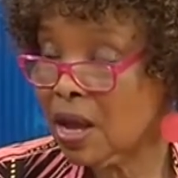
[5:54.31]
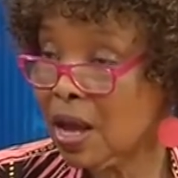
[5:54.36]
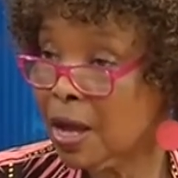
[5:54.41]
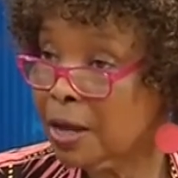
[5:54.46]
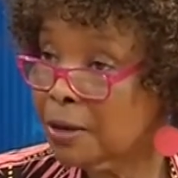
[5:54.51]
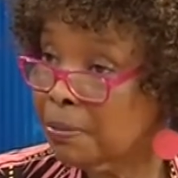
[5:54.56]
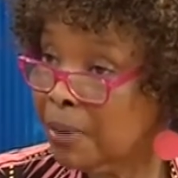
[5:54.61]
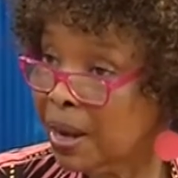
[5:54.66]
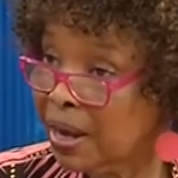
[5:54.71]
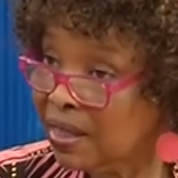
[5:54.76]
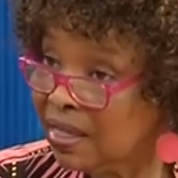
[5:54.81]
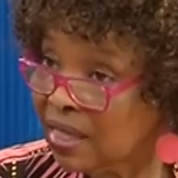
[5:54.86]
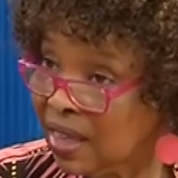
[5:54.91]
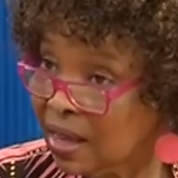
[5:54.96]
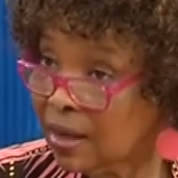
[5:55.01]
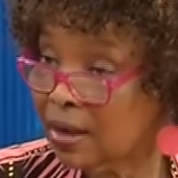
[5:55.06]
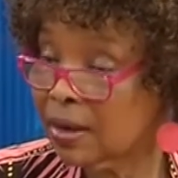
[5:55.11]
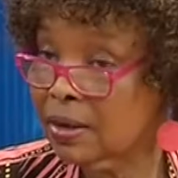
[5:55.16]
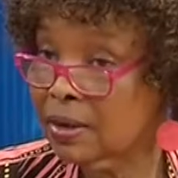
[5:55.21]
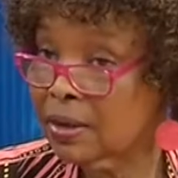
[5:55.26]
And by
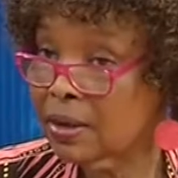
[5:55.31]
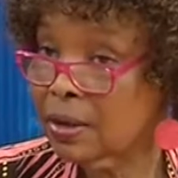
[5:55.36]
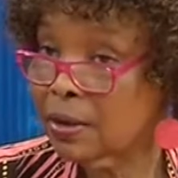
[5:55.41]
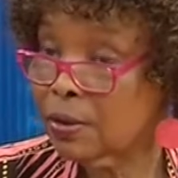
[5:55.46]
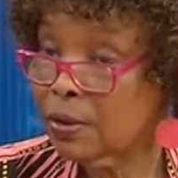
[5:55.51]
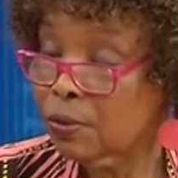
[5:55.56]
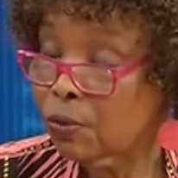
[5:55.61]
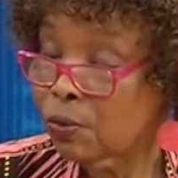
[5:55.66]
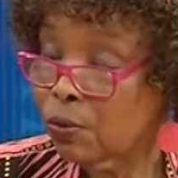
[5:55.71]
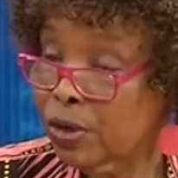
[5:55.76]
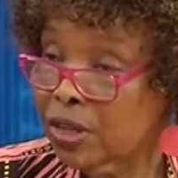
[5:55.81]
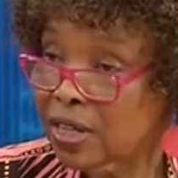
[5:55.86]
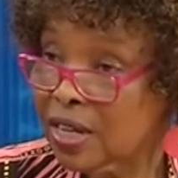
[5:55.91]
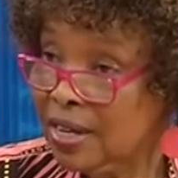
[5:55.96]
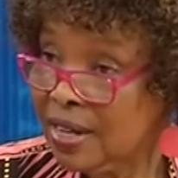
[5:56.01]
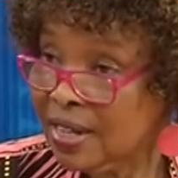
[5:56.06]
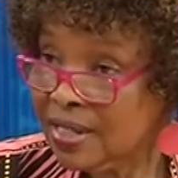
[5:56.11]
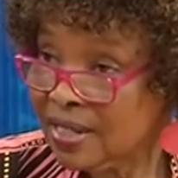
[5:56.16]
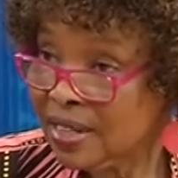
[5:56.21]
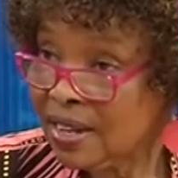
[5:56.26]
then, when
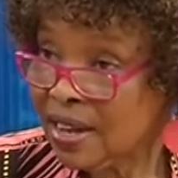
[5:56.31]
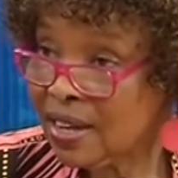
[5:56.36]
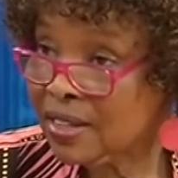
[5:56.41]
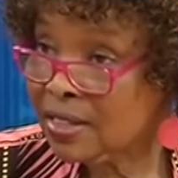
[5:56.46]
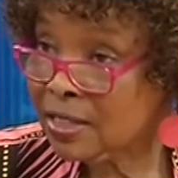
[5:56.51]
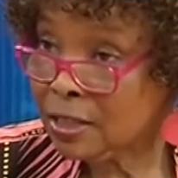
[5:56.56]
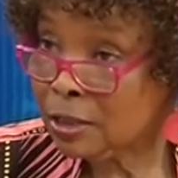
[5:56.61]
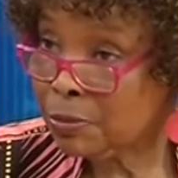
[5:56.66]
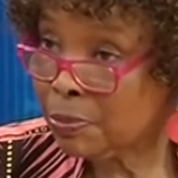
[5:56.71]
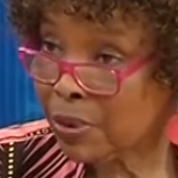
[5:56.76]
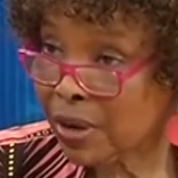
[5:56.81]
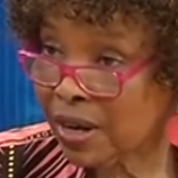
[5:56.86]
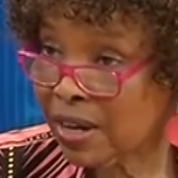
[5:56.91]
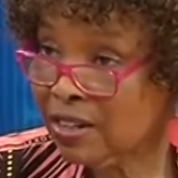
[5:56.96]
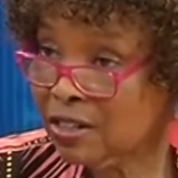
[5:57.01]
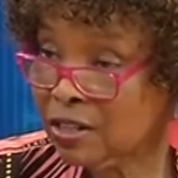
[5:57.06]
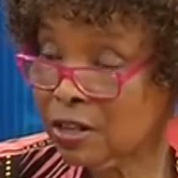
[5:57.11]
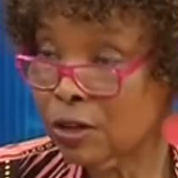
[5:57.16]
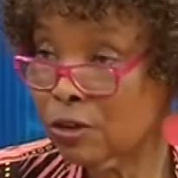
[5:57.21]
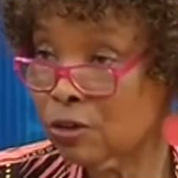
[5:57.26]
cancer has
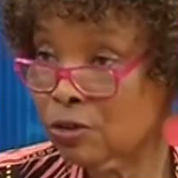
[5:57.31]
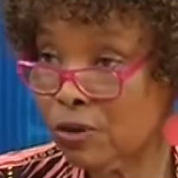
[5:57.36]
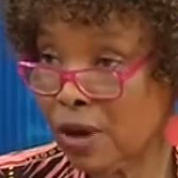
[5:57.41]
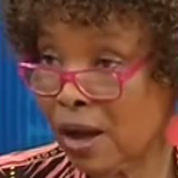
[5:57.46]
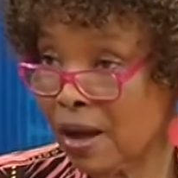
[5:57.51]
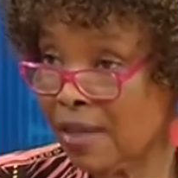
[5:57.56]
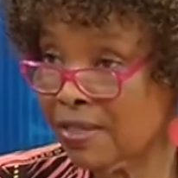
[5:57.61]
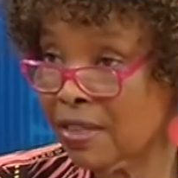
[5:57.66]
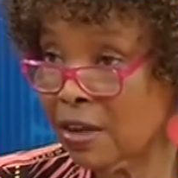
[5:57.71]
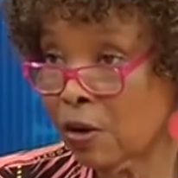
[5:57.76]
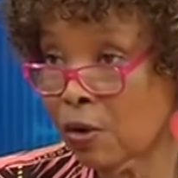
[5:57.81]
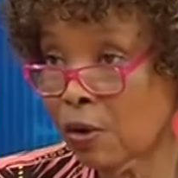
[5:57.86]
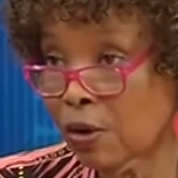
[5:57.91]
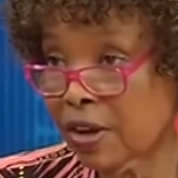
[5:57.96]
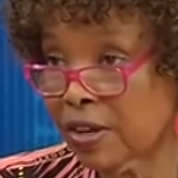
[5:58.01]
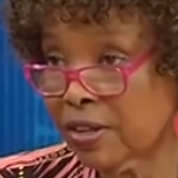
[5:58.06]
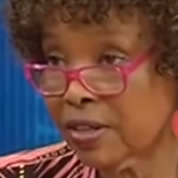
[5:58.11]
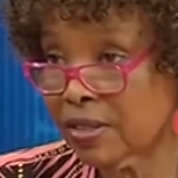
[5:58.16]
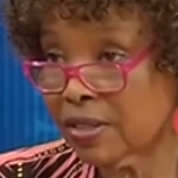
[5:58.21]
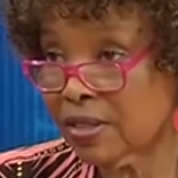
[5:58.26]
spread to other
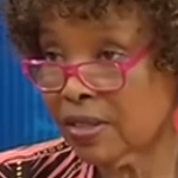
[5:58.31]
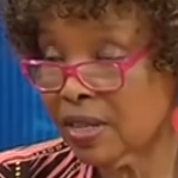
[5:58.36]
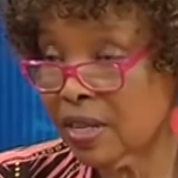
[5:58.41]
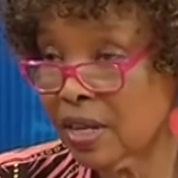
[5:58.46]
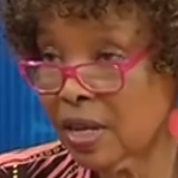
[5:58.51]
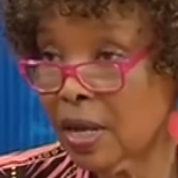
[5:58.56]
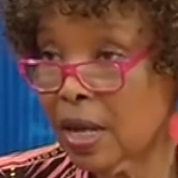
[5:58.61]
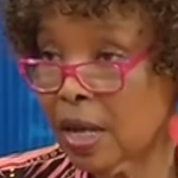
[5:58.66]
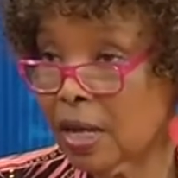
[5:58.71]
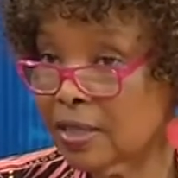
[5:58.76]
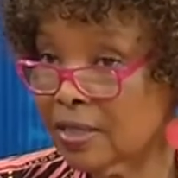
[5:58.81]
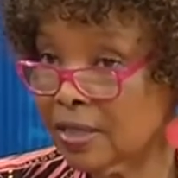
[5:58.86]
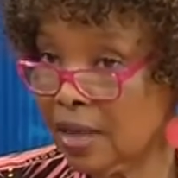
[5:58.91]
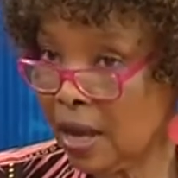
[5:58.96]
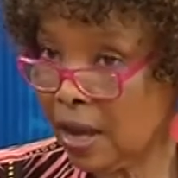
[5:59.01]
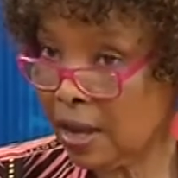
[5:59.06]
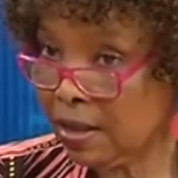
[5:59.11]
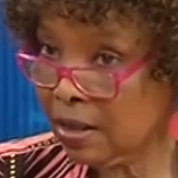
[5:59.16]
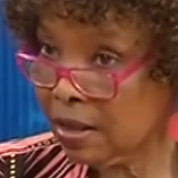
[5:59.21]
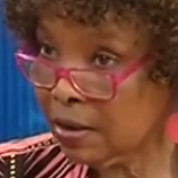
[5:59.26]
organs,
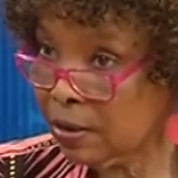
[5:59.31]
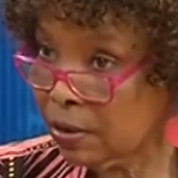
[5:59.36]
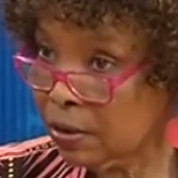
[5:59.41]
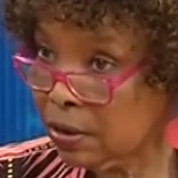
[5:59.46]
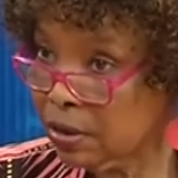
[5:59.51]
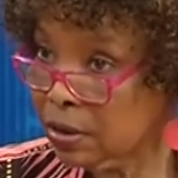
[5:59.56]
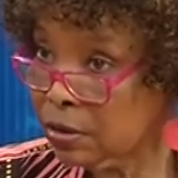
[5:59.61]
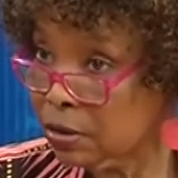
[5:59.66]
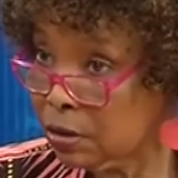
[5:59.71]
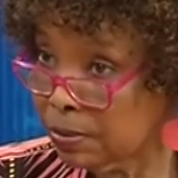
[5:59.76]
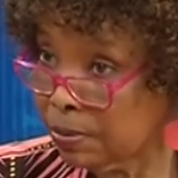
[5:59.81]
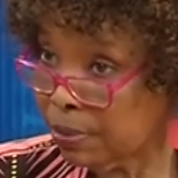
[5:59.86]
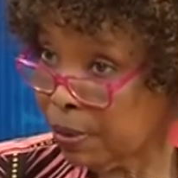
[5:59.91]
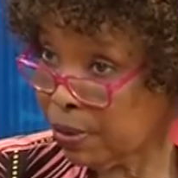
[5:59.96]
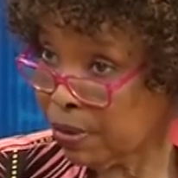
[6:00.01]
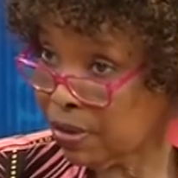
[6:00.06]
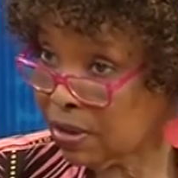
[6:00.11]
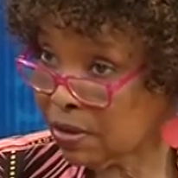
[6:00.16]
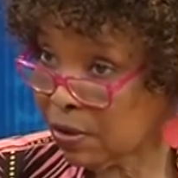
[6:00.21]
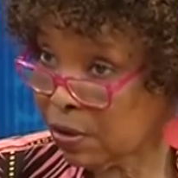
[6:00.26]
it's
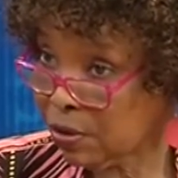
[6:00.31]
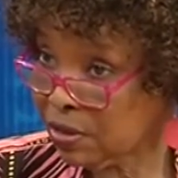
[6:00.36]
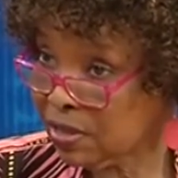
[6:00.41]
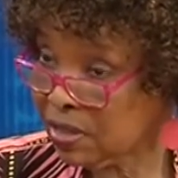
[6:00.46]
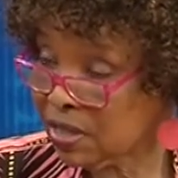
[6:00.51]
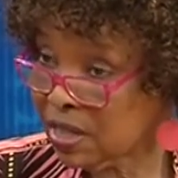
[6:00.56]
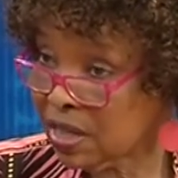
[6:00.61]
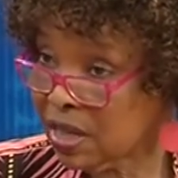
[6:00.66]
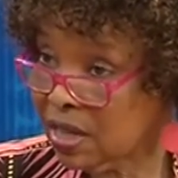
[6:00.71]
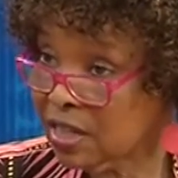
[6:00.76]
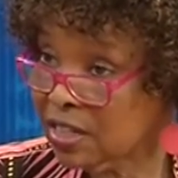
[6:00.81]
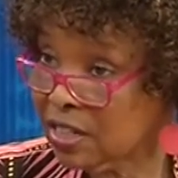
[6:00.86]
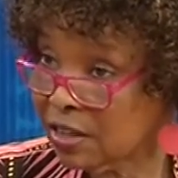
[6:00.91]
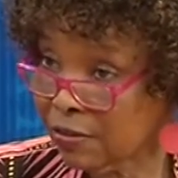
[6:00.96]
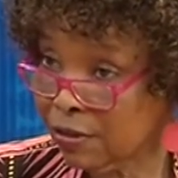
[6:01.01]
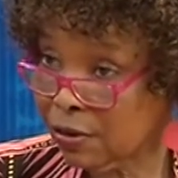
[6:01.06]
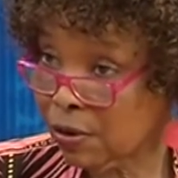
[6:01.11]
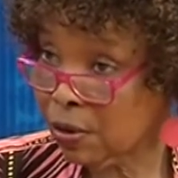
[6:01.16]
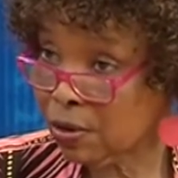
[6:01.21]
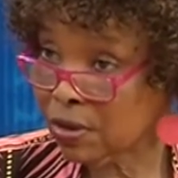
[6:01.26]
both costly,
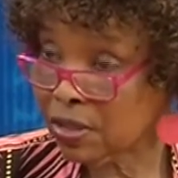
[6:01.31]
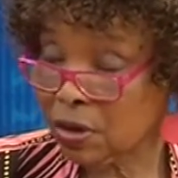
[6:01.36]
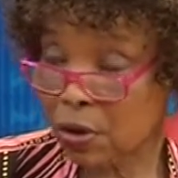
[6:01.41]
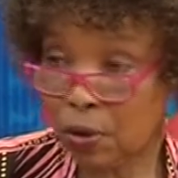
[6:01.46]
difficult,